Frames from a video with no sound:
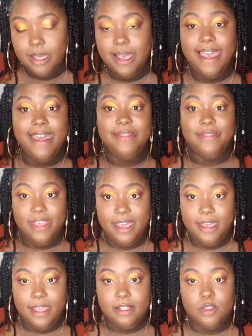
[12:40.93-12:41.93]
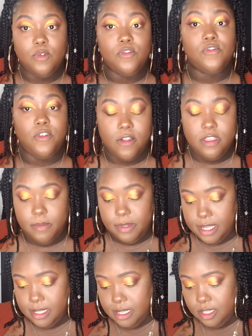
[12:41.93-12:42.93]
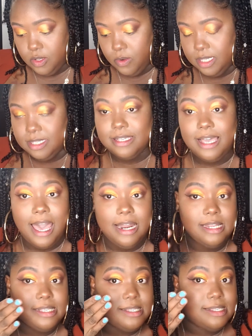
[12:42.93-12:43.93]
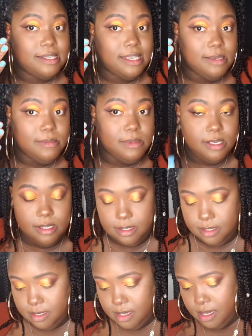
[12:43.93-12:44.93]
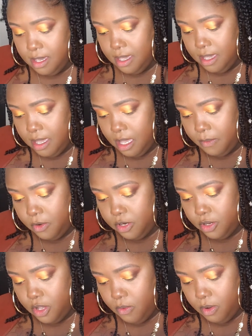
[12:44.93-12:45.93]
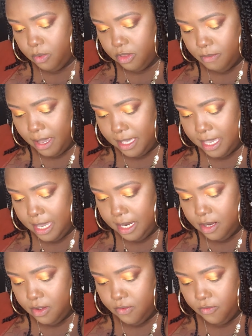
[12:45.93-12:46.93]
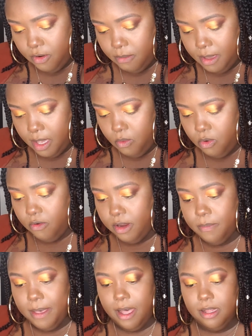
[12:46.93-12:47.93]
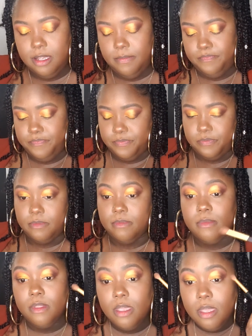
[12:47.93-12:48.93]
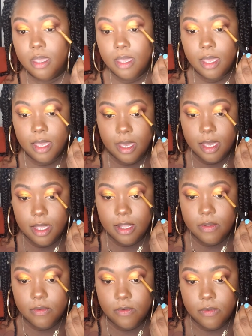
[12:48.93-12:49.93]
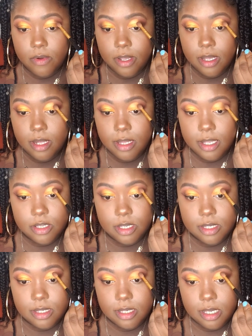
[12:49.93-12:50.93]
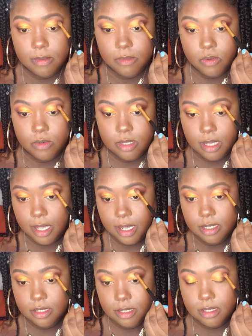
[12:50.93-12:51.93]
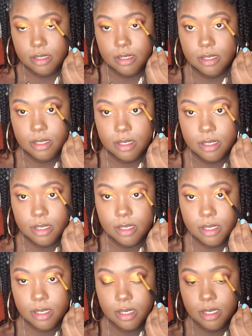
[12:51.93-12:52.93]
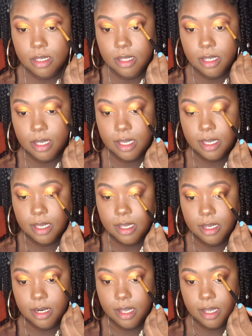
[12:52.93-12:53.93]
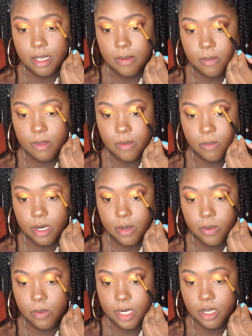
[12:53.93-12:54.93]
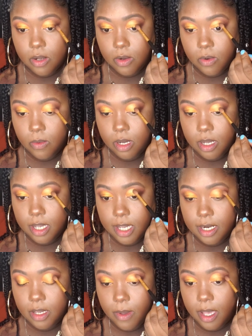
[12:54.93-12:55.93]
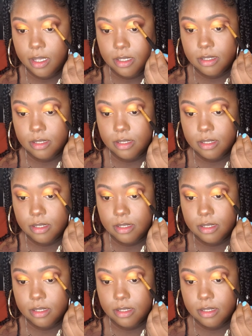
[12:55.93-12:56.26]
And then to further blend it so it's kind of seamless, I'm going to go in with my Kano from my Warrior palette and really just seam those lines. Again, we don't want any what?